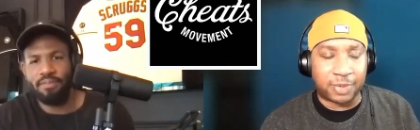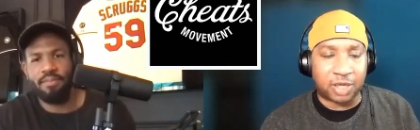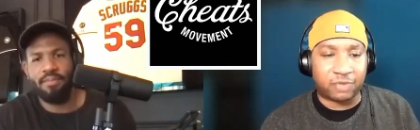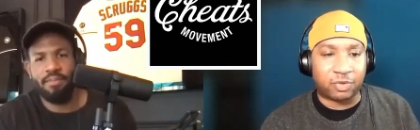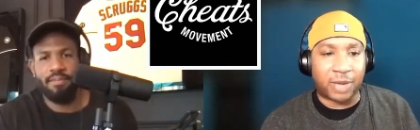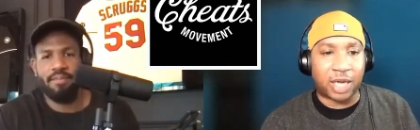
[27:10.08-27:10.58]
Speaker 1: but
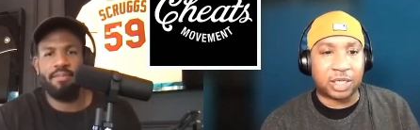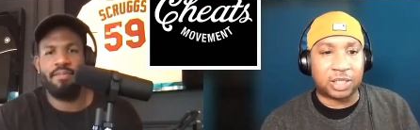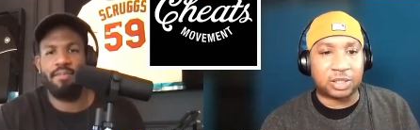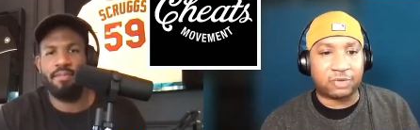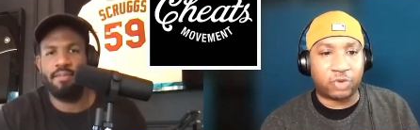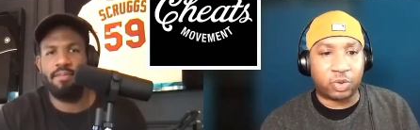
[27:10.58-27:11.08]
giving back in
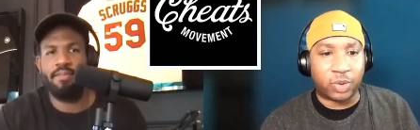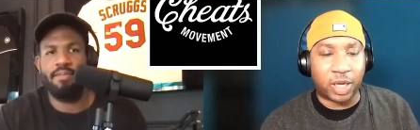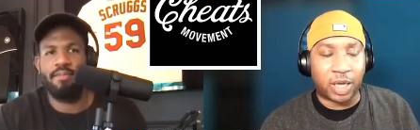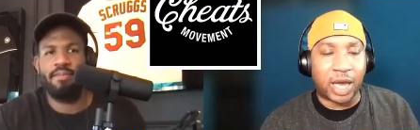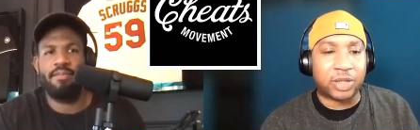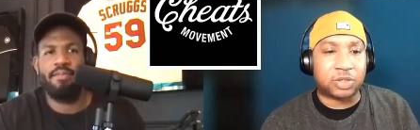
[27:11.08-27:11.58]
a different
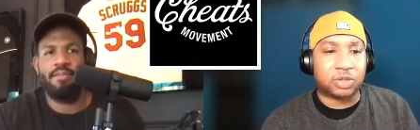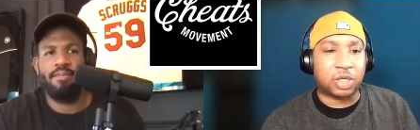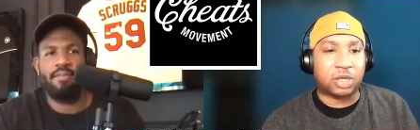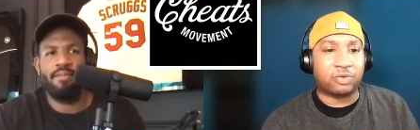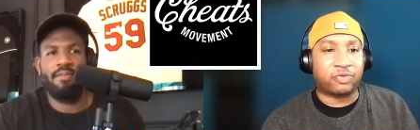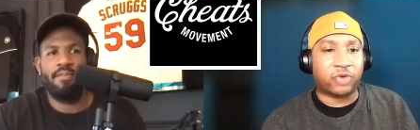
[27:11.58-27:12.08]
way. How did you
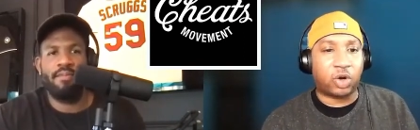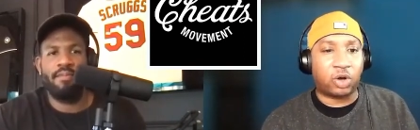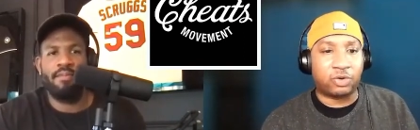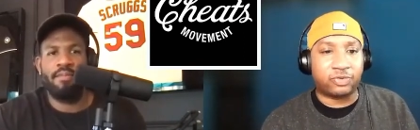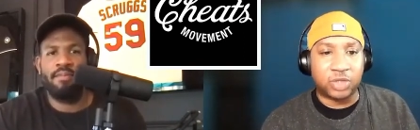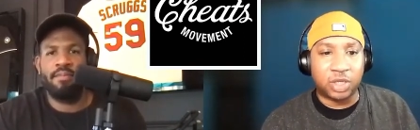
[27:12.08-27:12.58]
get
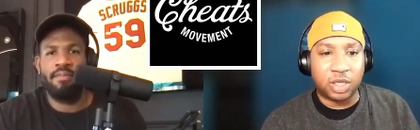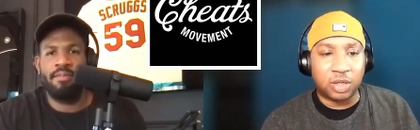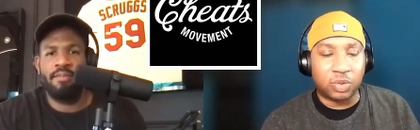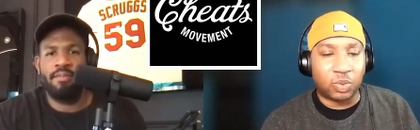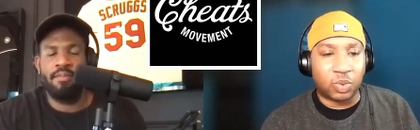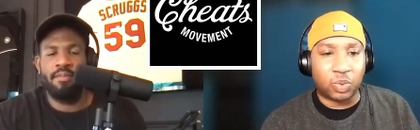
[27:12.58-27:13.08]
involved?
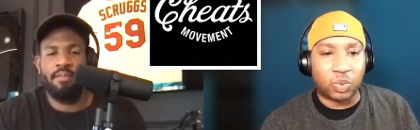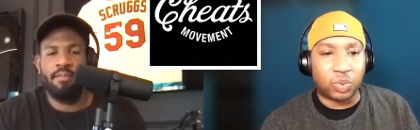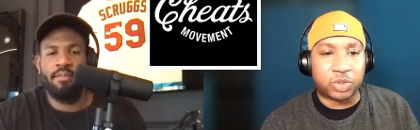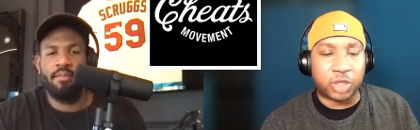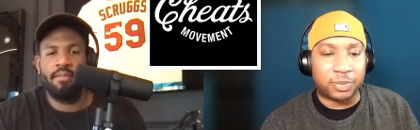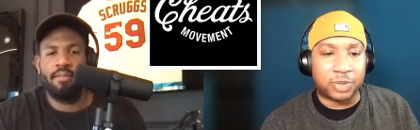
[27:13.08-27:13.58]

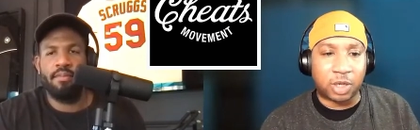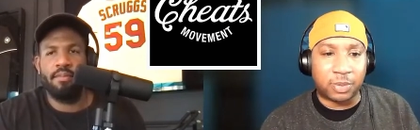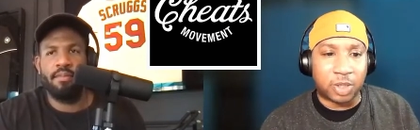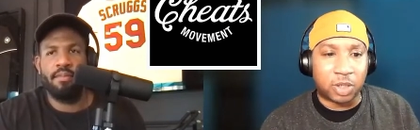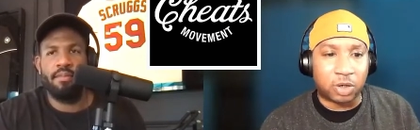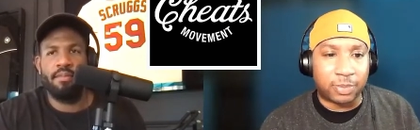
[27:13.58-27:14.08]
Tell me, tell
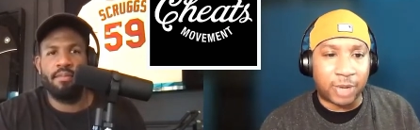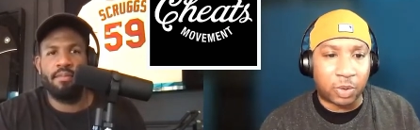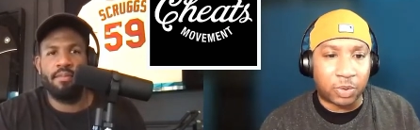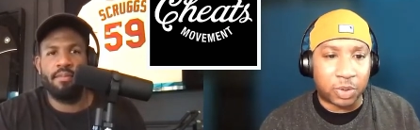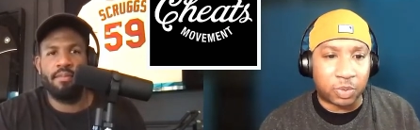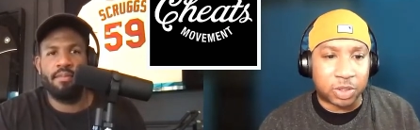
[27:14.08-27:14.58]
me a little
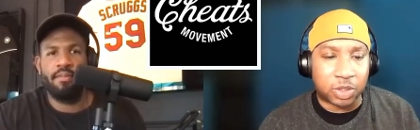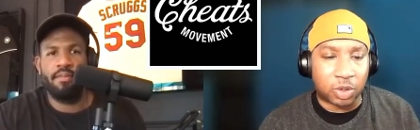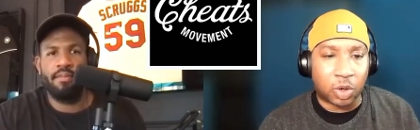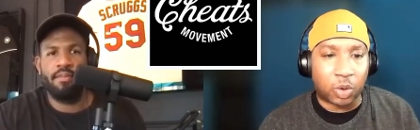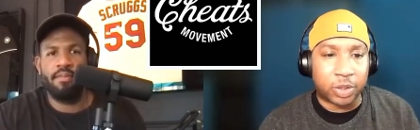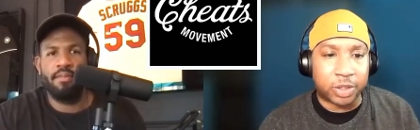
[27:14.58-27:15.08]
about what, what the
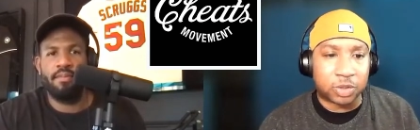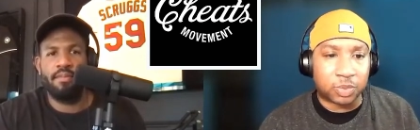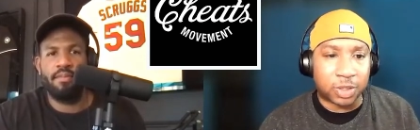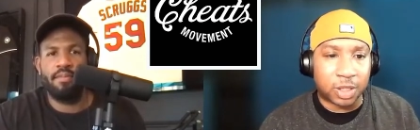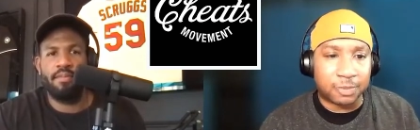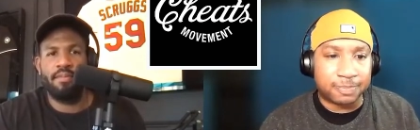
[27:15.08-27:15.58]
goal is
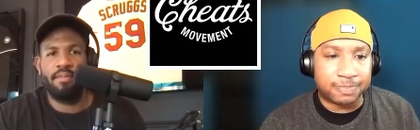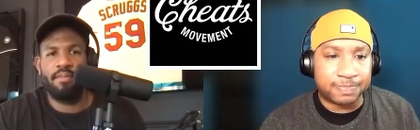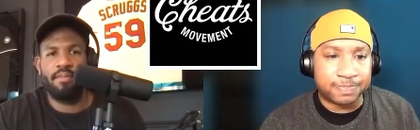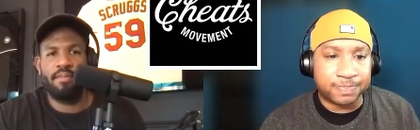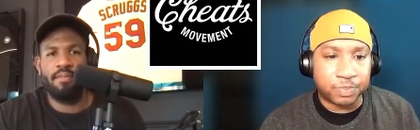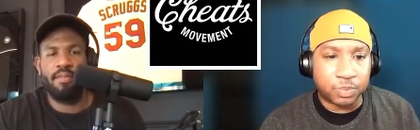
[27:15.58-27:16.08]
with it.
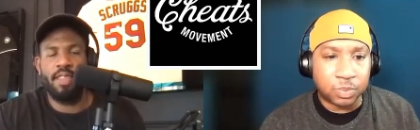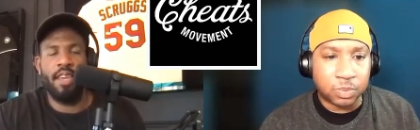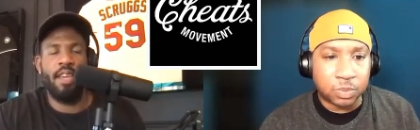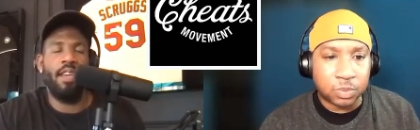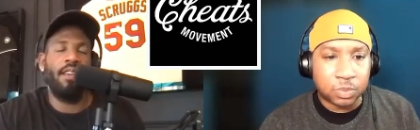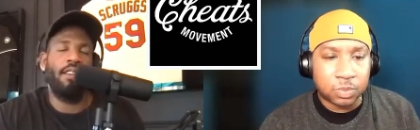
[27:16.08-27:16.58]

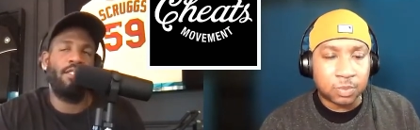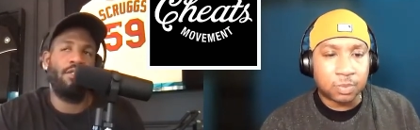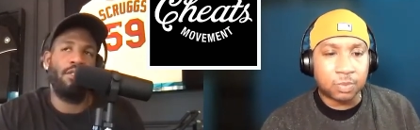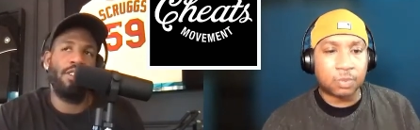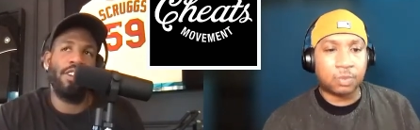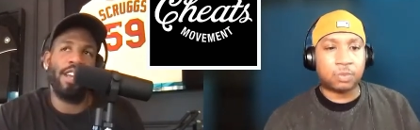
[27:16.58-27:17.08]
Speaker 2: Yeah,
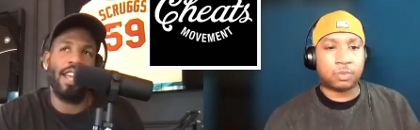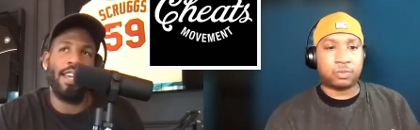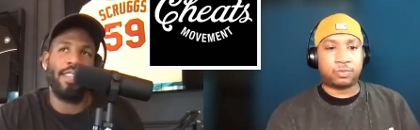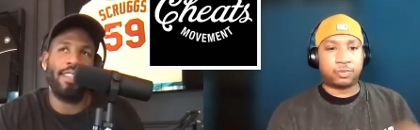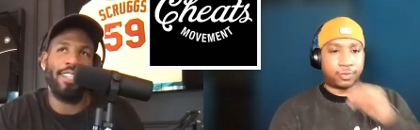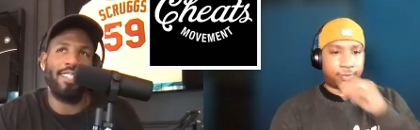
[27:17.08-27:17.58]
extraordinary
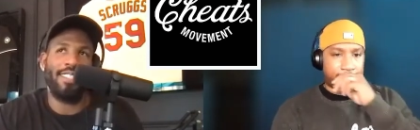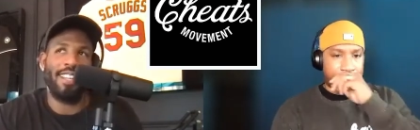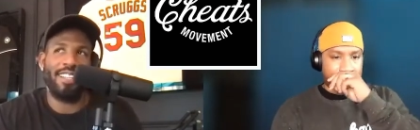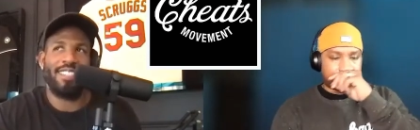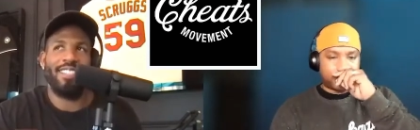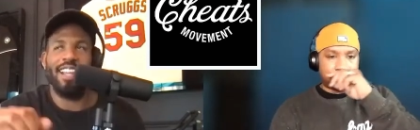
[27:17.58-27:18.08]
athletes.
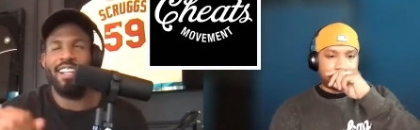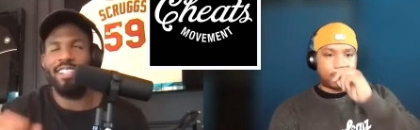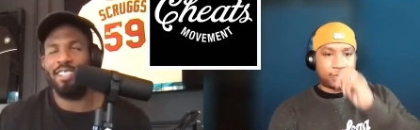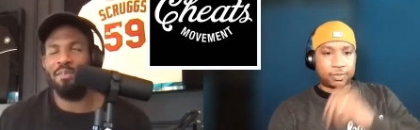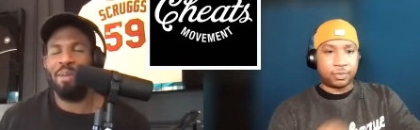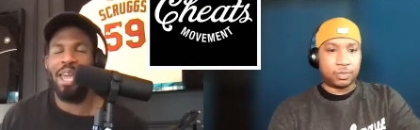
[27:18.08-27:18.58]
That's that's
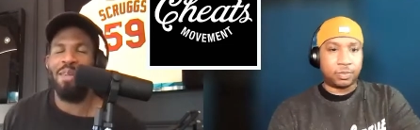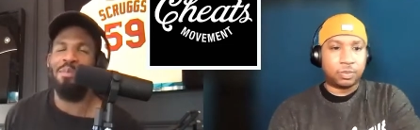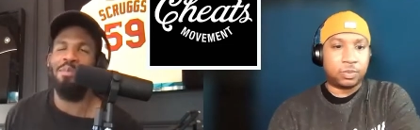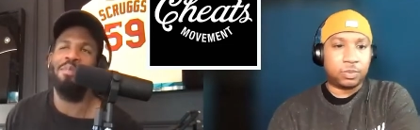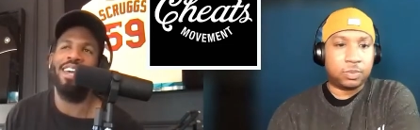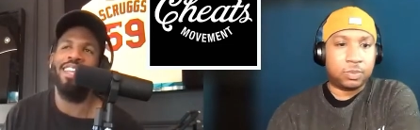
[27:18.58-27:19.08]
the
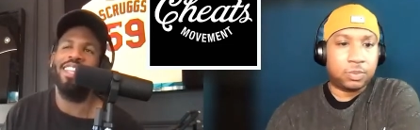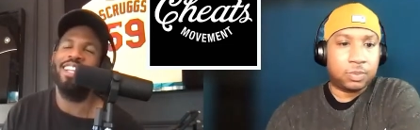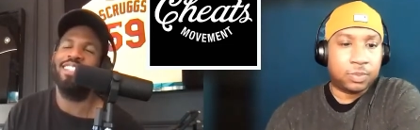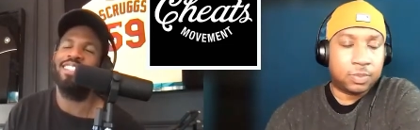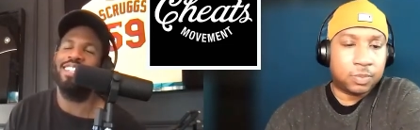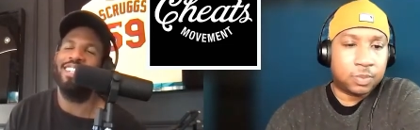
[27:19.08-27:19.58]
baby, man.
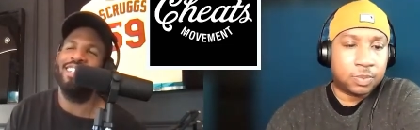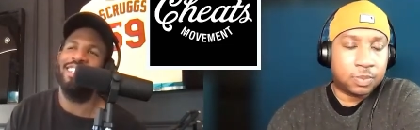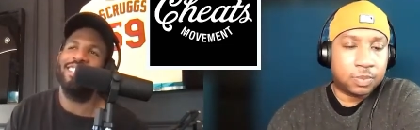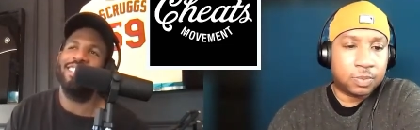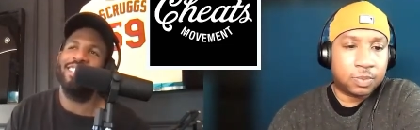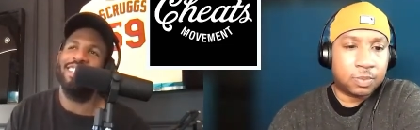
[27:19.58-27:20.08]
That's uh
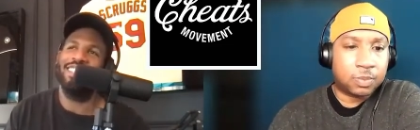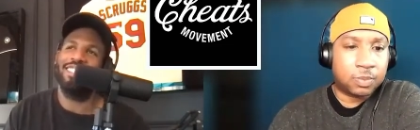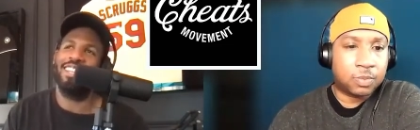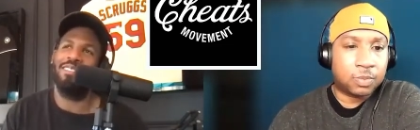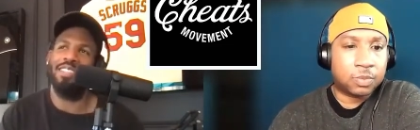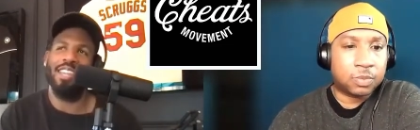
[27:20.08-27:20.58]
that's
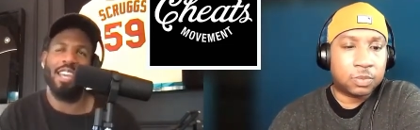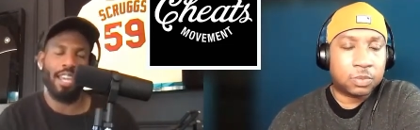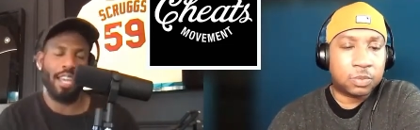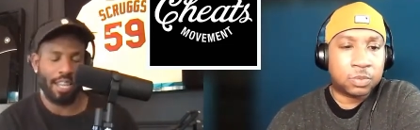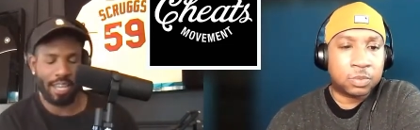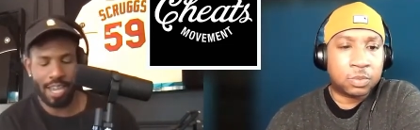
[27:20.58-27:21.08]
something that
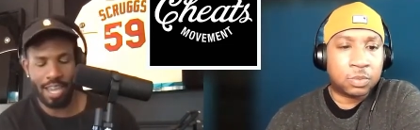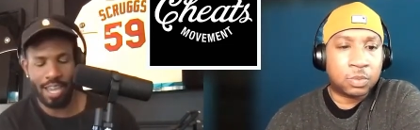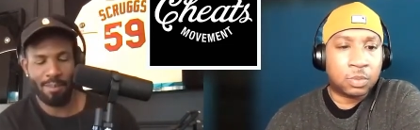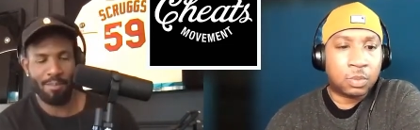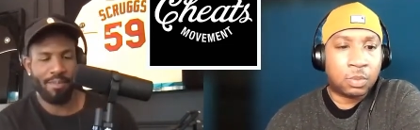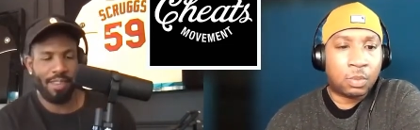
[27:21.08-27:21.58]
kind of
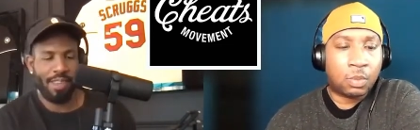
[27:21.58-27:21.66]
came